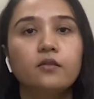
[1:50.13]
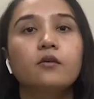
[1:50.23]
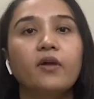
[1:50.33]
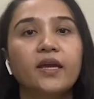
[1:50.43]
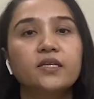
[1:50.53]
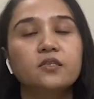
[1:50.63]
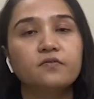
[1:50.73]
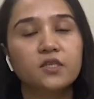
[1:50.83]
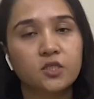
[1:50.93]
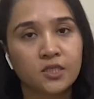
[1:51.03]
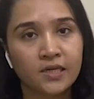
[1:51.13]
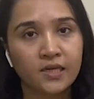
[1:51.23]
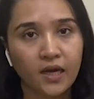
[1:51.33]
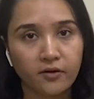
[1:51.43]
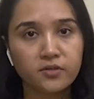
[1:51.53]
The rise of
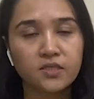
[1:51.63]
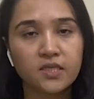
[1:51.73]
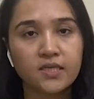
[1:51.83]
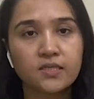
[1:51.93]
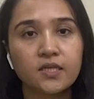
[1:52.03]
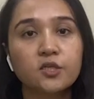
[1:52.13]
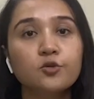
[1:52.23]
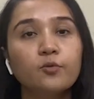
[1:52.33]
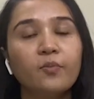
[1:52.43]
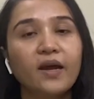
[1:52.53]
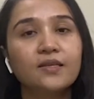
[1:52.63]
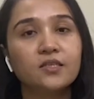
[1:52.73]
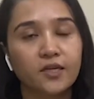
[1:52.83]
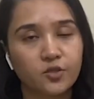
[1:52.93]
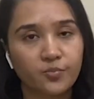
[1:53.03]
digital currencies issued by
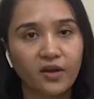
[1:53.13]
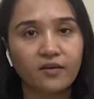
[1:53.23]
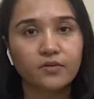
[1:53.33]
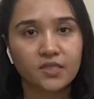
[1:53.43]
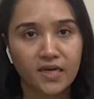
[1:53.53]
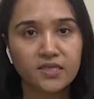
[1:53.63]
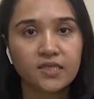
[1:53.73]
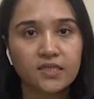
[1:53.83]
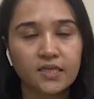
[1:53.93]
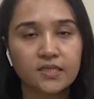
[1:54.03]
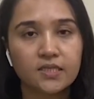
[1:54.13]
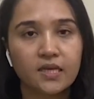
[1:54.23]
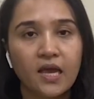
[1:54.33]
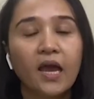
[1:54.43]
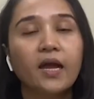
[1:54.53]
such private entities
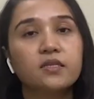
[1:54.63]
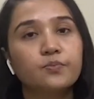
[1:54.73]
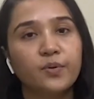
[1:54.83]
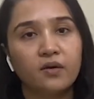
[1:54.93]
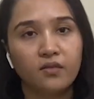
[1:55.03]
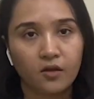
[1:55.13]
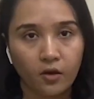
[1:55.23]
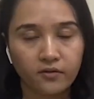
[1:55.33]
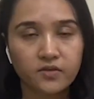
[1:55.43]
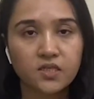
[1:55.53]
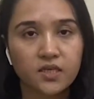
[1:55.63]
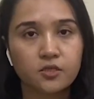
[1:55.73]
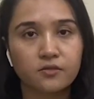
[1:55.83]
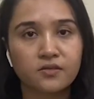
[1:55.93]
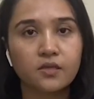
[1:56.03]
has spurred the
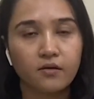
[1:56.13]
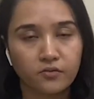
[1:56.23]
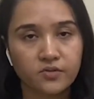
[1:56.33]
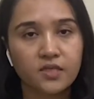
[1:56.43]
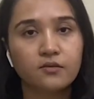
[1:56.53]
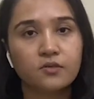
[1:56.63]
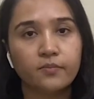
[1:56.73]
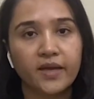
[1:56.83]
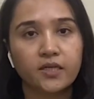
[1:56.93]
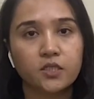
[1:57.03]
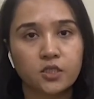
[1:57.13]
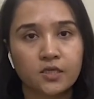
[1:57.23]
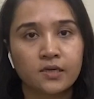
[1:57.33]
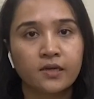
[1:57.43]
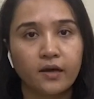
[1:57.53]
conversations around central bank
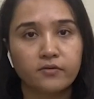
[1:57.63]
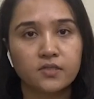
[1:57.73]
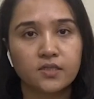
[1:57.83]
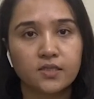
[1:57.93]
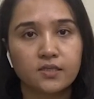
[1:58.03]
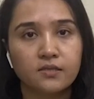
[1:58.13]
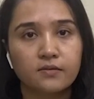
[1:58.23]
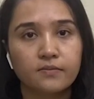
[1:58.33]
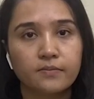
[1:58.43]
digital currencies.